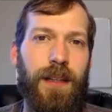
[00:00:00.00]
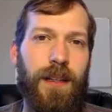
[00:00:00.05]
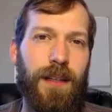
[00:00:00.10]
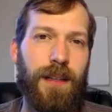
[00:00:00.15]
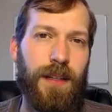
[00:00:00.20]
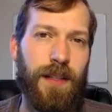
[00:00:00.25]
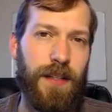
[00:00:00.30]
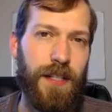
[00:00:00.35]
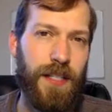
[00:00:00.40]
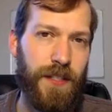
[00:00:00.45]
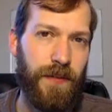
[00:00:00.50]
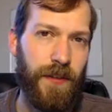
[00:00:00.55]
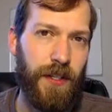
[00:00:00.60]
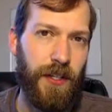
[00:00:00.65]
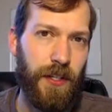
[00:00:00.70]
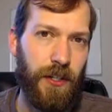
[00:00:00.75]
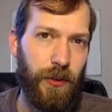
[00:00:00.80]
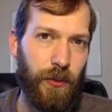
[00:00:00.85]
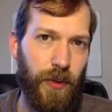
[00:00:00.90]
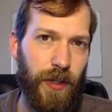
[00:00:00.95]
In this
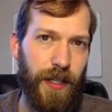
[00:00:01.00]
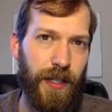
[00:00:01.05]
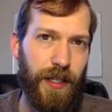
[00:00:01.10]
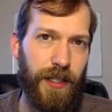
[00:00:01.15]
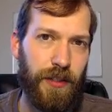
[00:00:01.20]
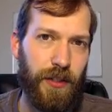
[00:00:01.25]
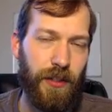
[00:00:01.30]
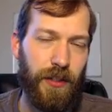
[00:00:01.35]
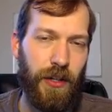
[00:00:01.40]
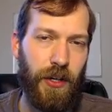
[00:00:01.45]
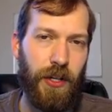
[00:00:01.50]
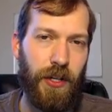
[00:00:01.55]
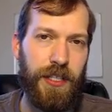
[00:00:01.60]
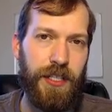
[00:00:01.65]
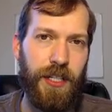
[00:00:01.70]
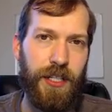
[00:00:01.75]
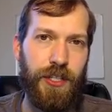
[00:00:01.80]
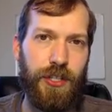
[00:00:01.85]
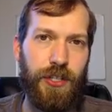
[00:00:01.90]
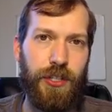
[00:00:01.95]
video, we're going to turn our
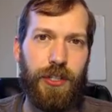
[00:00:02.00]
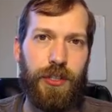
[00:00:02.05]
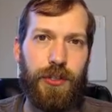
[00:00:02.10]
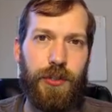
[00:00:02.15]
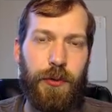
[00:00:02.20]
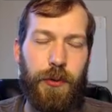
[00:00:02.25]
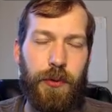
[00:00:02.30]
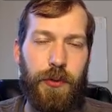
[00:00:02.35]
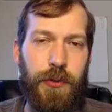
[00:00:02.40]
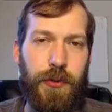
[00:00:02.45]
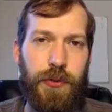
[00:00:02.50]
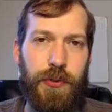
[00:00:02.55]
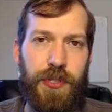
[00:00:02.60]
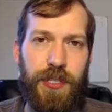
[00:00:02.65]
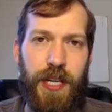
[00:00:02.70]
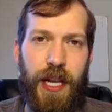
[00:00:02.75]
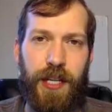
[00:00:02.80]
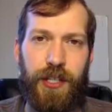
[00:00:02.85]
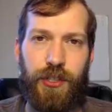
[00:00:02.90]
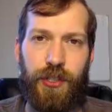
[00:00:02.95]
attention to a new
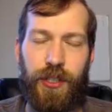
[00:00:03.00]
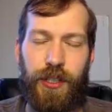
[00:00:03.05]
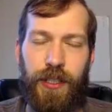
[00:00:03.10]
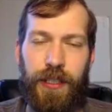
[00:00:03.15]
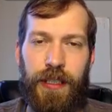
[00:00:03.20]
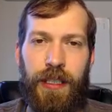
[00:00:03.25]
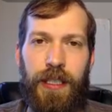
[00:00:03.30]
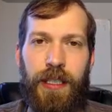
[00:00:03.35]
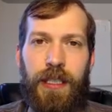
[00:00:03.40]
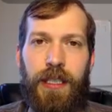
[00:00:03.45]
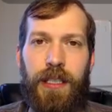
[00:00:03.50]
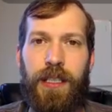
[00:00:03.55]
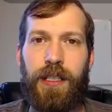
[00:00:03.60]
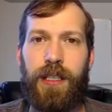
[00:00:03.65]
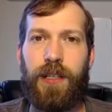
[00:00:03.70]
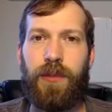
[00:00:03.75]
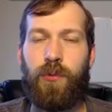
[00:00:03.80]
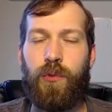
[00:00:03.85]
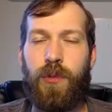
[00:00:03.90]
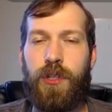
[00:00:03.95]
section
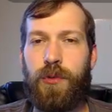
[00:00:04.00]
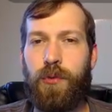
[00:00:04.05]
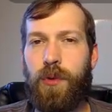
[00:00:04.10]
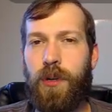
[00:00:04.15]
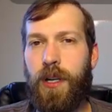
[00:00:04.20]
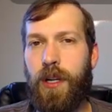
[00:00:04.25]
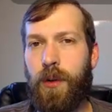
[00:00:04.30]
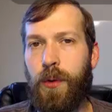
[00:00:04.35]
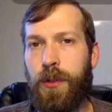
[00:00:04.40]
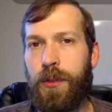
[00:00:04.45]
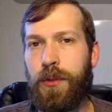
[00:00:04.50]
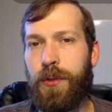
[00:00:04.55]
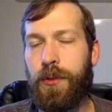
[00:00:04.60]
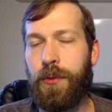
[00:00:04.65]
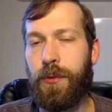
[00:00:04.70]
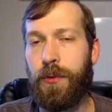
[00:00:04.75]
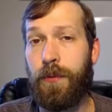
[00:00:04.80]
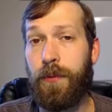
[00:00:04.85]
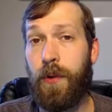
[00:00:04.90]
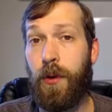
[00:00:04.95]
in which we're going
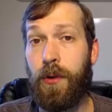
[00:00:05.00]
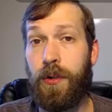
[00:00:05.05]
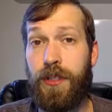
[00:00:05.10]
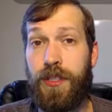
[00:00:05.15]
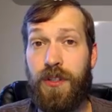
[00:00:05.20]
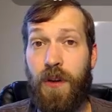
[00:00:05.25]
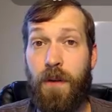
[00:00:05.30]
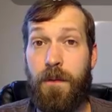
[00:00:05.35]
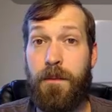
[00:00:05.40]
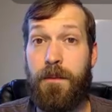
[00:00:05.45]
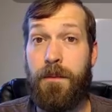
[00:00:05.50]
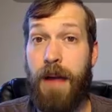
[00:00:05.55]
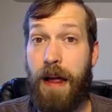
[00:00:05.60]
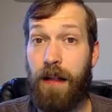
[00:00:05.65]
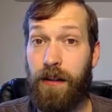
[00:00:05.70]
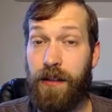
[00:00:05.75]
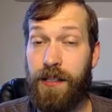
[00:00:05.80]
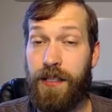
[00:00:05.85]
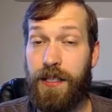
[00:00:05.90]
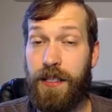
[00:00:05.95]
to focus on
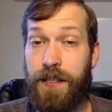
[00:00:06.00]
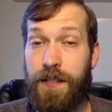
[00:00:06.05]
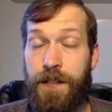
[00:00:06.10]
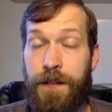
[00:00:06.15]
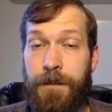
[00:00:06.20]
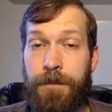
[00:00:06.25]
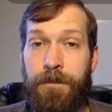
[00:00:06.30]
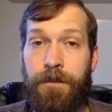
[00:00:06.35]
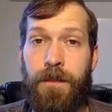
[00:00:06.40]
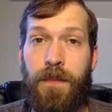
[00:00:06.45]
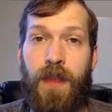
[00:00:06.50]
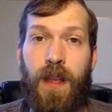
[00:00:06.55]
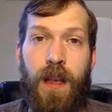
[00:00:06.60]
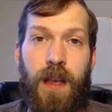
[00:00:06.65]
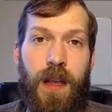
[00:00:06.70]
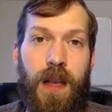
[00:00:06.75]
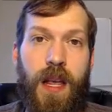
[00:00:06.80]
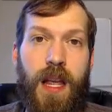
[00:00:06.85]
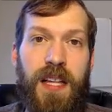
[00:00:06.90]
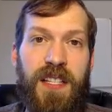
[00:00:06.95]
fallacies.
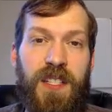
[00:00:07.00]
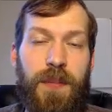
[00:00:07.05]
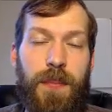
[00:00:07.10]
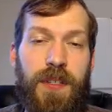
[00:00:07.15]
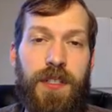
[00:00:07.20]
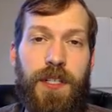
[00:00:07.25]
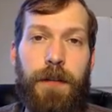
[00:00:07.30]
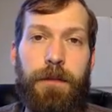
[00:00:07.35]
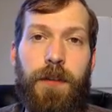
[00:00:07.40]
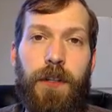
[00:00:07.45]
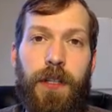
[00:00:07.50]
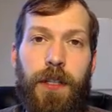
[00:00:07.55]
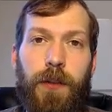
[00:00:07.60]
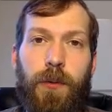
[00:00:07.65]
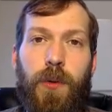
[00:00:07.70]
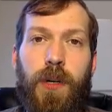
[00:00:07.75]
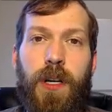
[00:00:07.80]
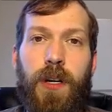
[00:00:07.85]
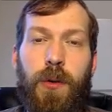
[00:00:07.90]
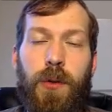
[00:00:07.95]
And specifically,
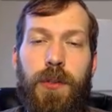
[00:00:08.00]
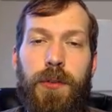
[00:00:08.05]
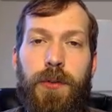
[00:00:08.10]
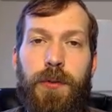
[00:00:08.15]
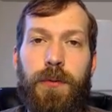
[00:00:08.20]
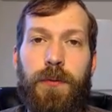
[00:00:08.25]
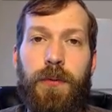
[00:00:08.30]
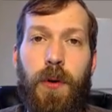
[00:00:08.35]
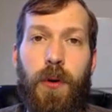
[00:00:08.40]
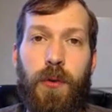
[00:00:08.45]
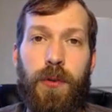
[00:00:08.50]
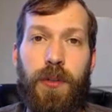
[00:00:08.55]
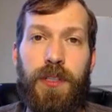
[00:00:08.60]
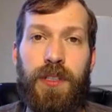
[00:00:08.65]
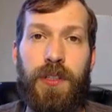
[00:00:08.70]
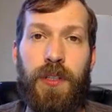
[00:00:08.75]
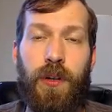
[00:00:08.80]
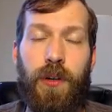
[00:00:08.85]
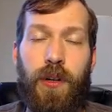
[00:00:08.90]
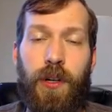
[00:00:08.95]
we're going to focus
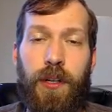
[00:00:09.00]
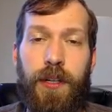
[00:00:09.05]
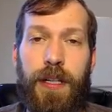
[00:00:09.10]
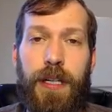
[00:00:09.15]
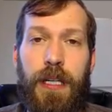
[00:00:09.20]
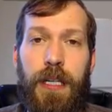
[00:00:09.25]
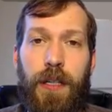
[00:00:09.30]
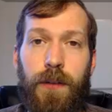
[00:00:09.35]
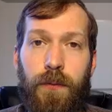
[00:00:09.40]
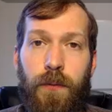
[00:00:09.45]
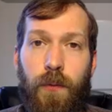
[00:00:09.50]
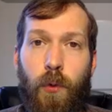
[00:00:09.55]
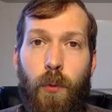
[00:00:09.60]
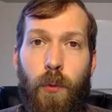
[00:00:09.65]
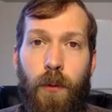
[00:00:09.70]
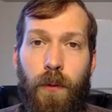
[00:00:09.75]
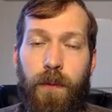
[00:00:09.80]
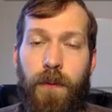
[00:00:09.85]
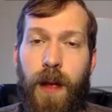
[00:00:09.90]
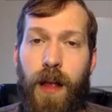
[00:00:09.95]
on
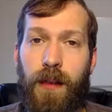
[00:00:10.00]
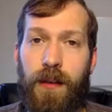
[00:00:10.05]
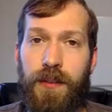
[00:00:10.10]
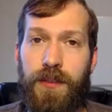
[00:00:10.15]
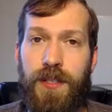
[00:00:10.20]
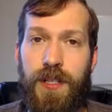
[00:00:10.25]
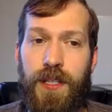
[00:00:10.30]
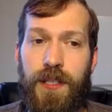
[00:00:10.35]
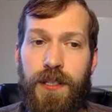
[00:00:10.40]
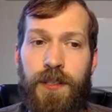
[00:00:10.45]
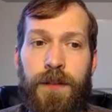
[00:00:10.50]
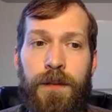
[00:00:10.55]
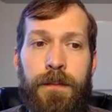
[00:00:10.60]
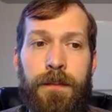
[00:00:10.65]
informal fallacies.